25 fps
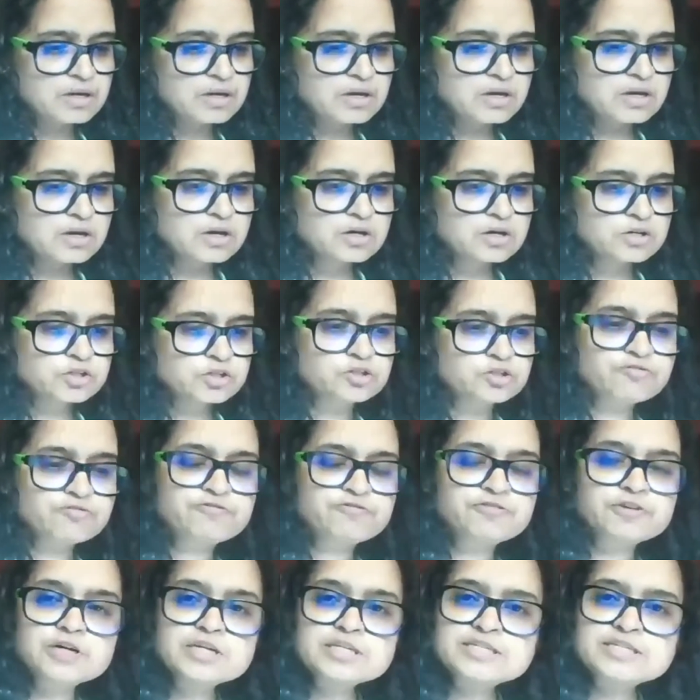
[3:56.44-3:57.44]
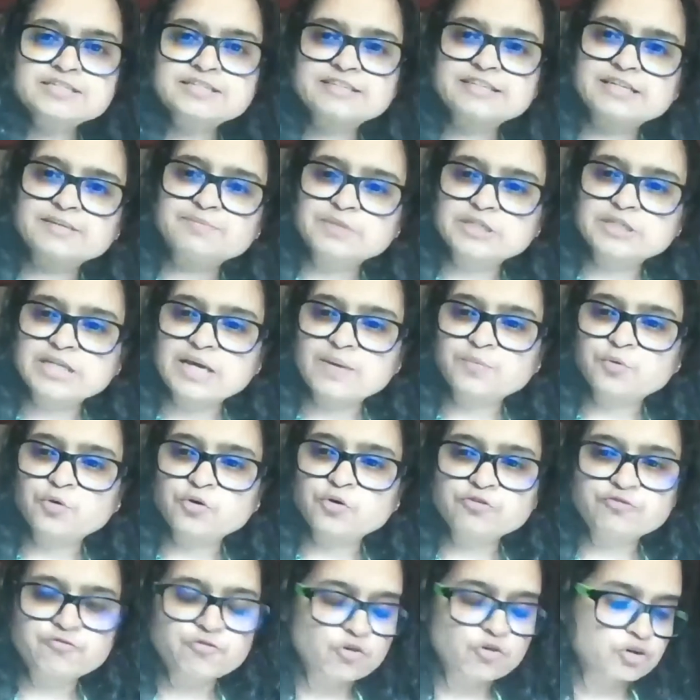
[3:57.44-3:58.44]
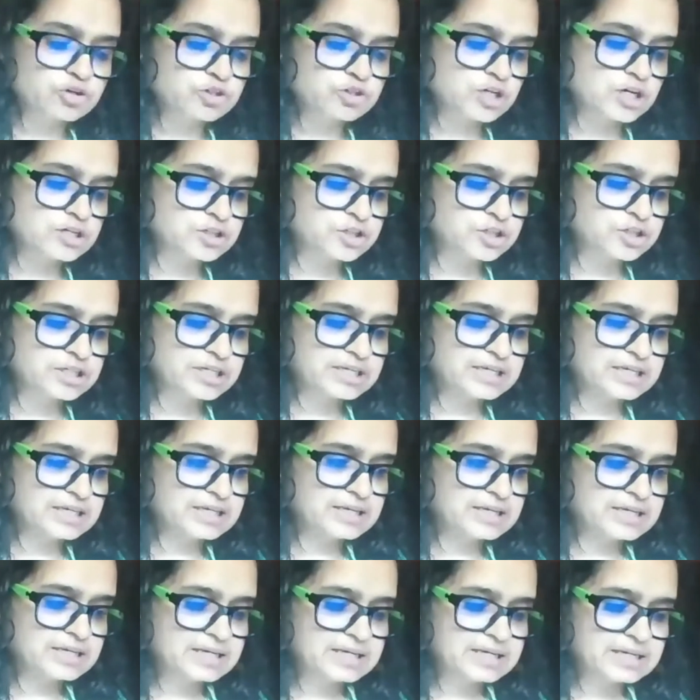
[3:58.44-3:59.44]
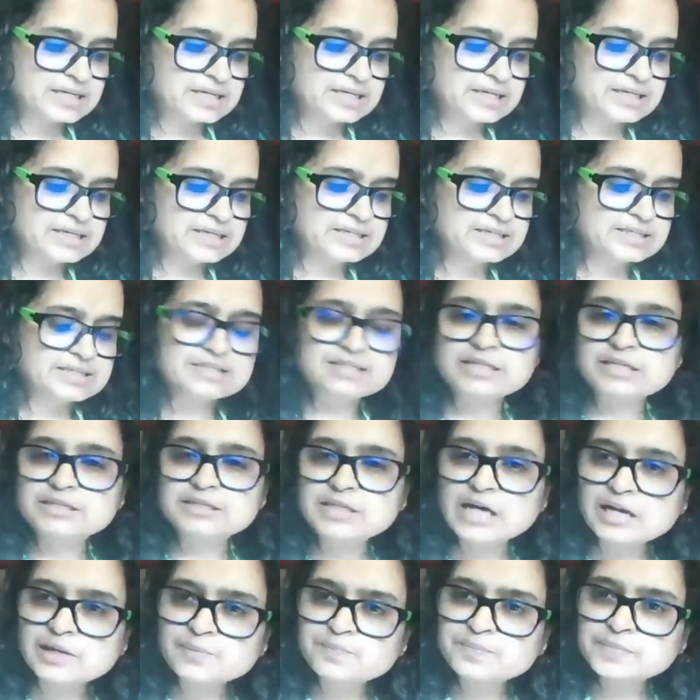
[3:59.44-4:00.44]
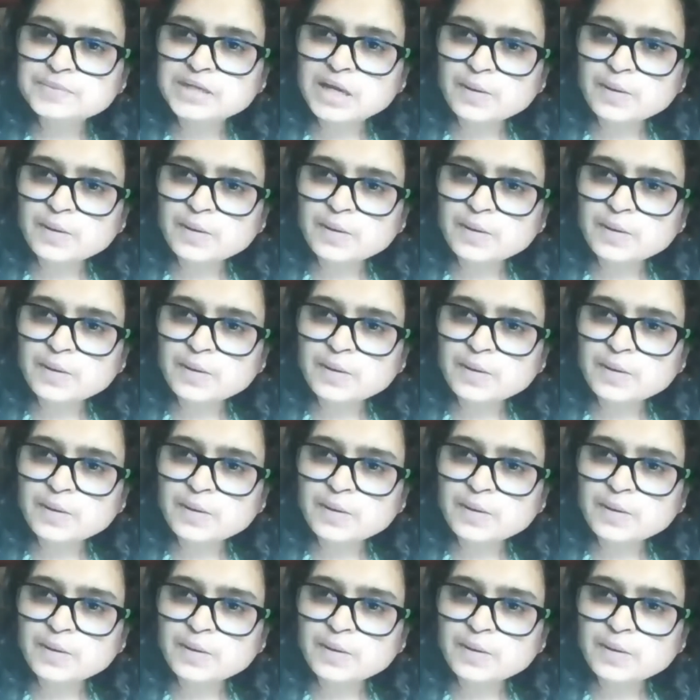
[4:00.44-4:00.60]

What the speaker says: So the first theme that I'm going to focus on today is the double